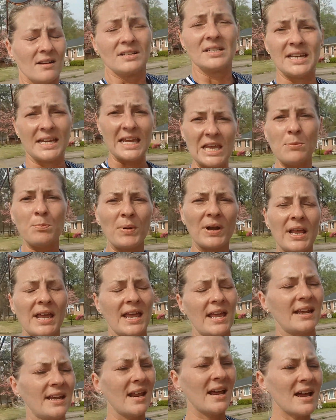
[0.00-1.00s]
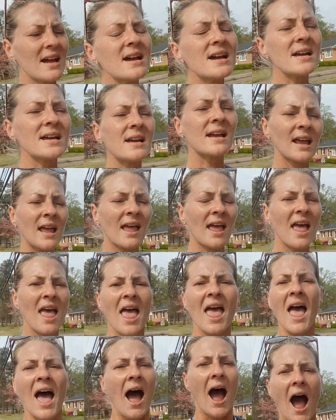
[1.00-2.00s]
to keep it in.
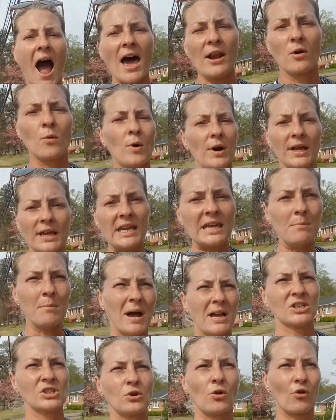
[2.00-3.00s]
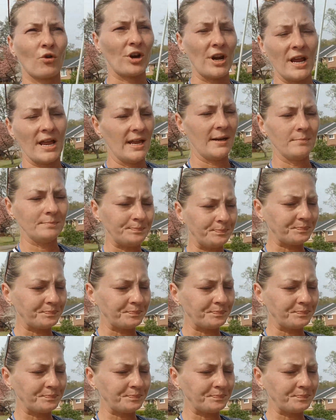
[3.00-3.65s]
I don't want to keep my story in.